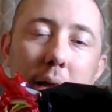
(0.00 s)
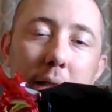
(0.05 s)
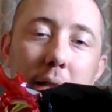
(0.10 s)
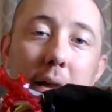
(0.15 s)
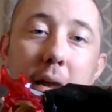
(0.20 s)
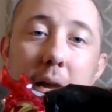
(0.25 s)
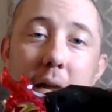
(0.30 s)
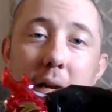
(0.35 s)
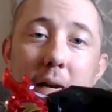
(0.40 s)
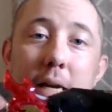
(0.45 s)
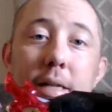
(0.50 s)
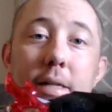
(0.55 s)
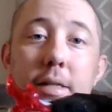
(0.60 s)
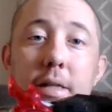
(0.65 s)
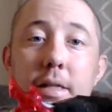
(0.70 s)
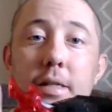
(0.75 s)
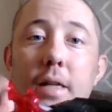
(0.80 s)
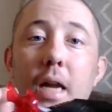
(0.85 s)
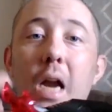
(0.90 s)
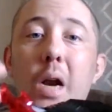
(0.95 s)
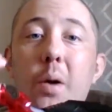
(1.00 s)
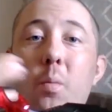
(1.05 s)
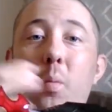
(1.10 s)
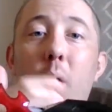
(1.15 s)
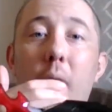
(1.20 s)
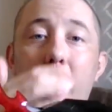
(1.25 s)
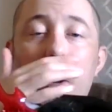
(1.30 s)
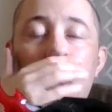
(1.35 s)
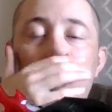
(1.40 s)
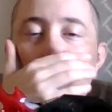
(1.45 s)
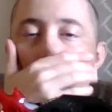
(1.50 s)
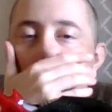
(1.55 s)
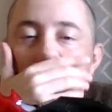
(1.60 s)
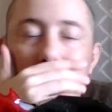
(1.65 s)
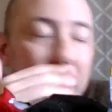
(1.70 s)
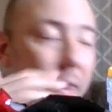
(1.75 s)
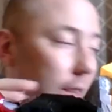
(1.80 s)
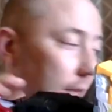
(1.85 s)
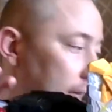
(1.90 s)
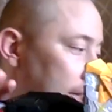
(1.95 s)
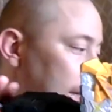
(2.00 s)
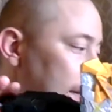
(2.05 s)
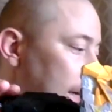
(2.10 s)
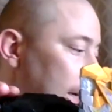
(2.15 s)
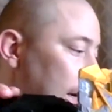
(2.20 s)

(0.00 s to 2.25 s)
it is the same way with the